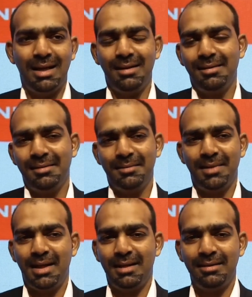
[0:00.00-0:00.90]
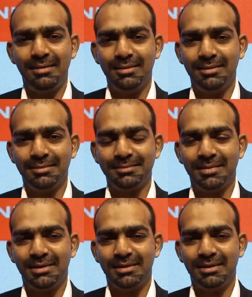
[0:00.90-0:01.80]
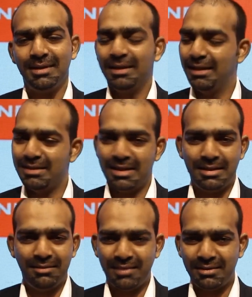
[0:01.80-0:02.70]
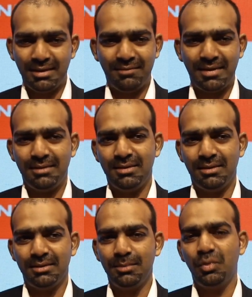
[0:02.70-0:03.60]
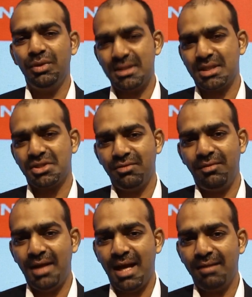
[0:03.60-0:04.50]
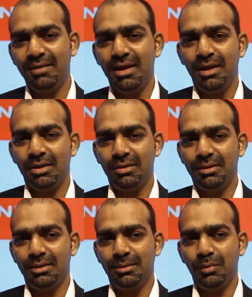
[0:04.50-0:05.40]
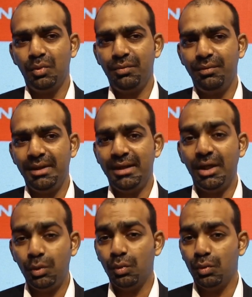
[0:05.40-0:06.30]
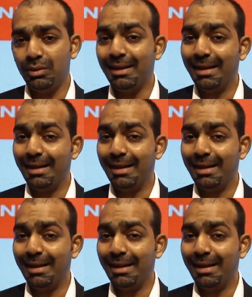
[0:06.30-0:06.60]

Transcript: Um, uh, and, and in fact, in fact, uh, the more discussion we have, the, the more we get to know the